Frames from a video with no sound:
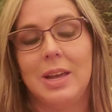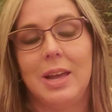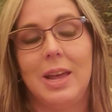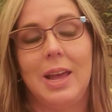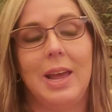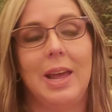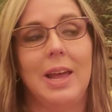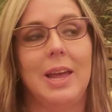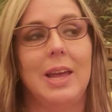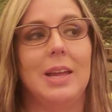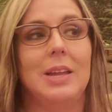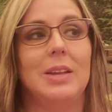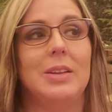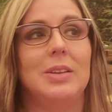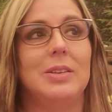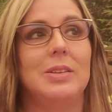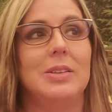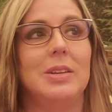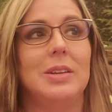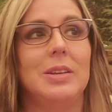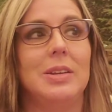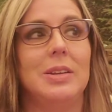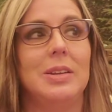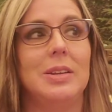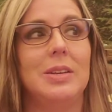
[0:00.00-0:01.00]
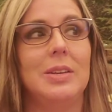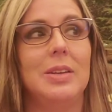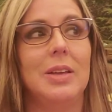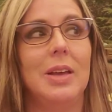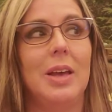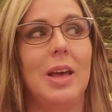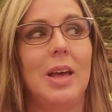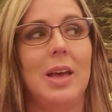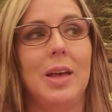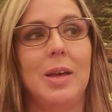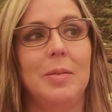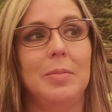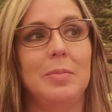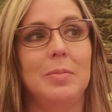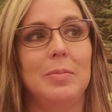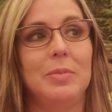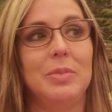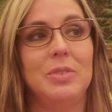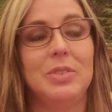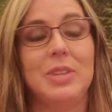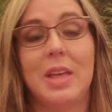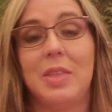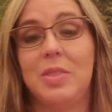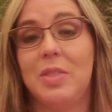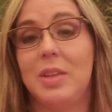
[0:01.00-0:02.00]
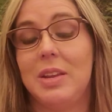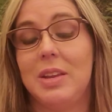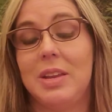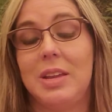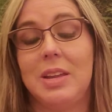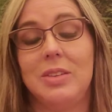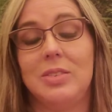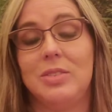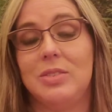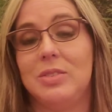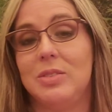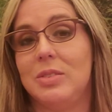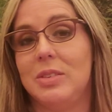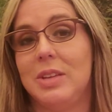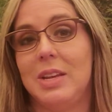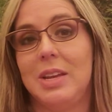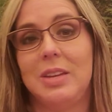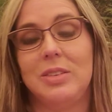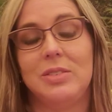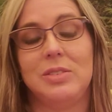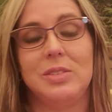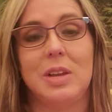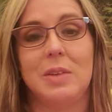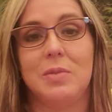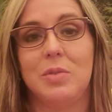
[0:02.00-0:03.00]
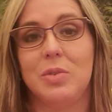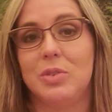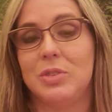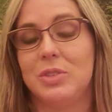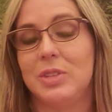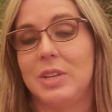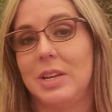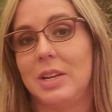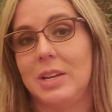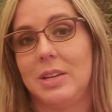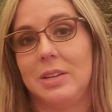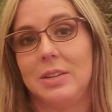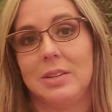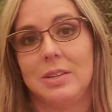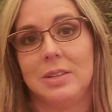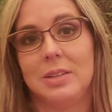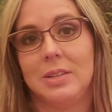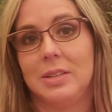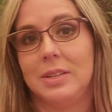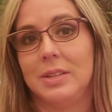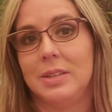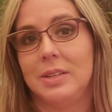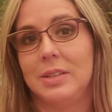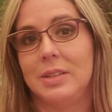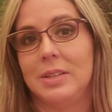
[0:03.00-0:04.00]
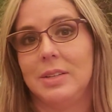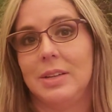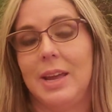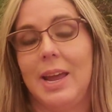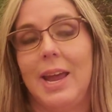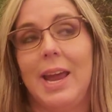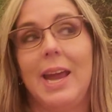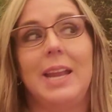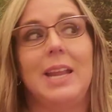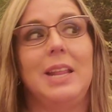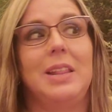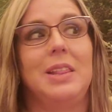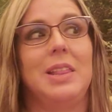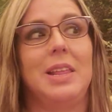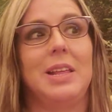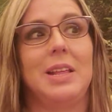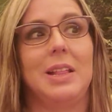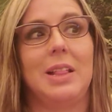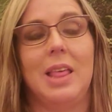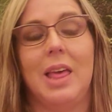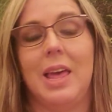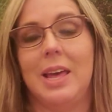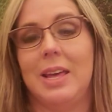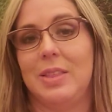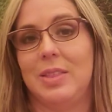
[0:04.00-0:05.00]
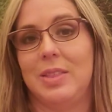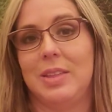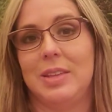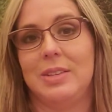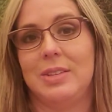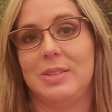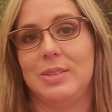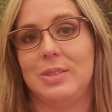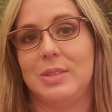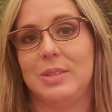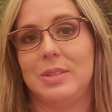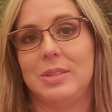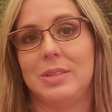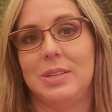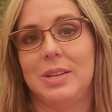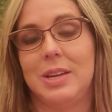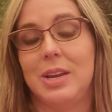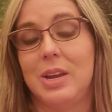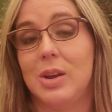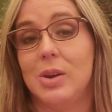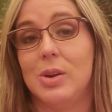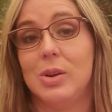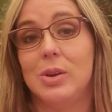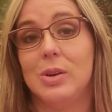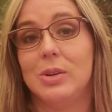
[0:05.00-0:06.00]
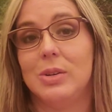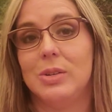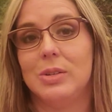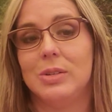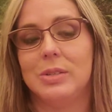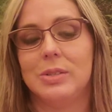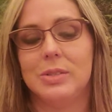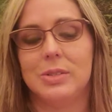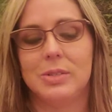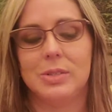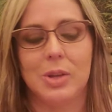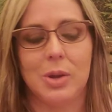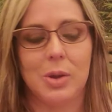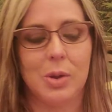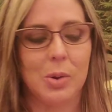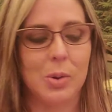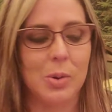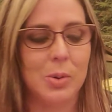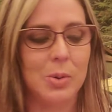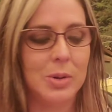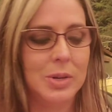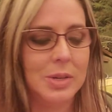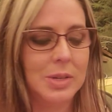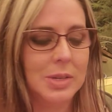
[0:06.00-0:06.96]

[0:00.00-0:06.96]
and um, said that he's he's never seen anything like this here. So